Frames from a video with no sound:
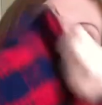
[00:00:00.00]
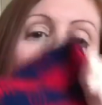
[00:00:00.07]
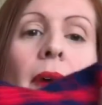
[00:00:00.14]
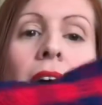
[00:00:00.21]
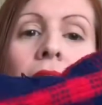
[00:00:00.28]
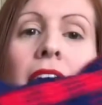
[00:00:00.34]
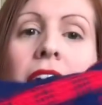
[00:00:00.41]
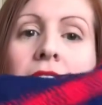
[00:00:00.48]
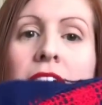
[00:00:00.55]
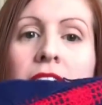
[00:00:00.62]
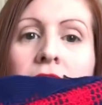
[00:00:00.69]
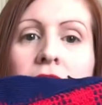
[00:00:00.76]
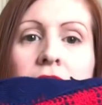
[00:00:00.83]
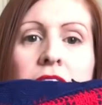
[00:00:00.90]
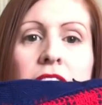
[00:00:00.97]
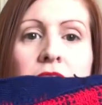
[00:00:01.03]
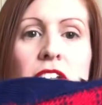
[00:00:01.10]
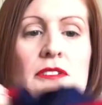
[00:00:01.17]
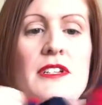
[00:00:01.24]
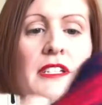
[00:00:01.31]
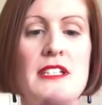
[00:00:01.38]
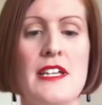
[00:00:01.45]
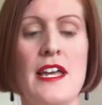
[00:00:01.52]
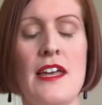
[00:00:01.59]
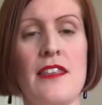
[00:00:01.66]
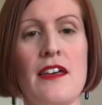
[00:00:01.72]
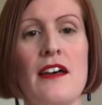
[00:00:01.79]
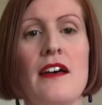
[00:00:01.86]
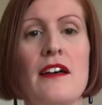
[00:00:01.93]
back, sewn it
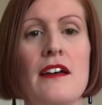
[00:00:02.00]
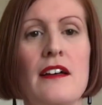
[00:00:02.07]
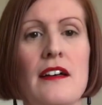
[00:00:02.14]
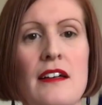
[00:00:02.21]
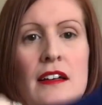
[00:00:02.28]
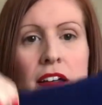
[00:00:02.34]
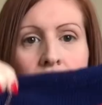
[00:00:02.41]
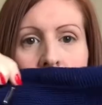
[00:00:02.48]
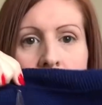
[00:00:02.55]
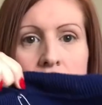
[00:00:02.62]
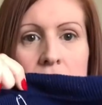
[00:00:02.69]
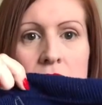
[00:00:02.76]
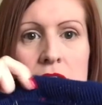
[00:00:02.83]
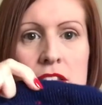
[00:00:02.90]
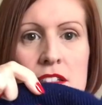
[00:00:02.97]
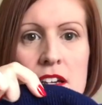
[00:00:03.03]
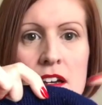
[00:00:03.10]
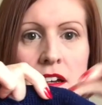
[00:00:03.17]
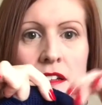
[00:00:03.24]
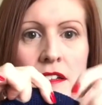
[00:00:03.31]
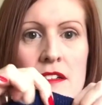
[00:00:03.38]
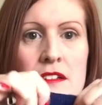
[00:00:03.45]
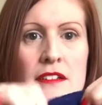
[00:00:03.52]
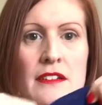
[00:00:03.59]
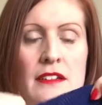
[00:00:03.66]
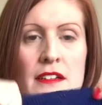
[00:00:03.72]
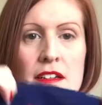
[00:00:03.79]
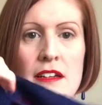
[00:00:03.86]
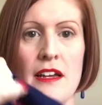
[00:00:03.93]
together, and done
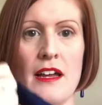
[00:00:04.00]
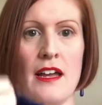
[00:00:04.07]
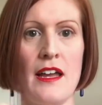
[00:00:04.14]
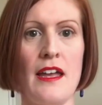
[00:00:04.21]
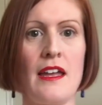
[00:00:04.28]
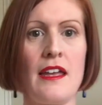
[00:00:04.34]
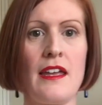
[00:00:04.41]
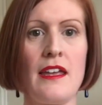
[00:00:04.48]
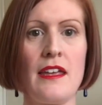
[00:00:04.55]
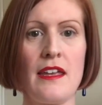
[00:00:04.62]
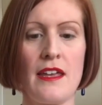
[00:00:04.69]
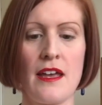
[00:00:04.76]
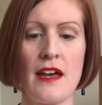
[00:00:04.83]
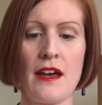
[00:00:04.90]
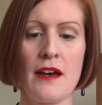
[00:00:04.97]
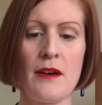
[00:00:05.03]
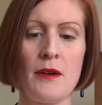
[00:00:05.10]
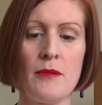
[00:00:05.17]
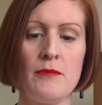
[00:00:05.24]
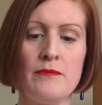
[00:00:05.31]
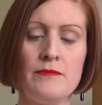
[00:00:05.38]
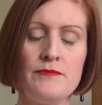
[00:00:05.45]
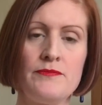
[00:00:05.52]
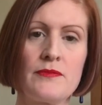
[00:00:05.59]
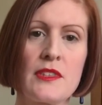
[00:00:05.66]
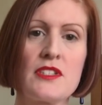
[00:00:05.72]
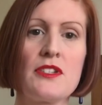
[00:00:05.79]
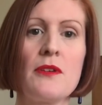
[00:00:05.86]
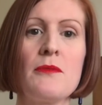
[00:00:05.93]
a,
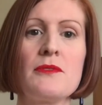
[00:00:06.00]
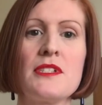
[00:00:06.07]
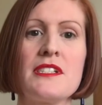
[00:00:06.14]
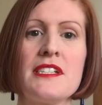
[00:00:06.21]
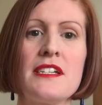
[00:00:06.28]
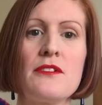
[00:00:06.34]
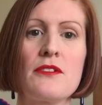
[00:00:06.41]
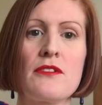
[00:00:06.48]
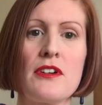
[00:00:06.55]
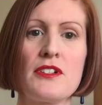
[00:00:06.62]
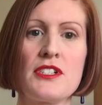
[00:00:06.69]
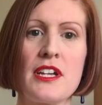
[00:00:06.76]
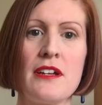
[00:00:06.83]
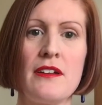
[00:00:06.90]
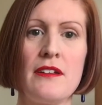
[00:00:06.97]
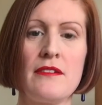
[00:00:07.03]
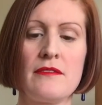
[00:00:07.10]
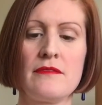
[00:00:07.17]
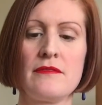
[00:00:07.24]
so it was a single crochet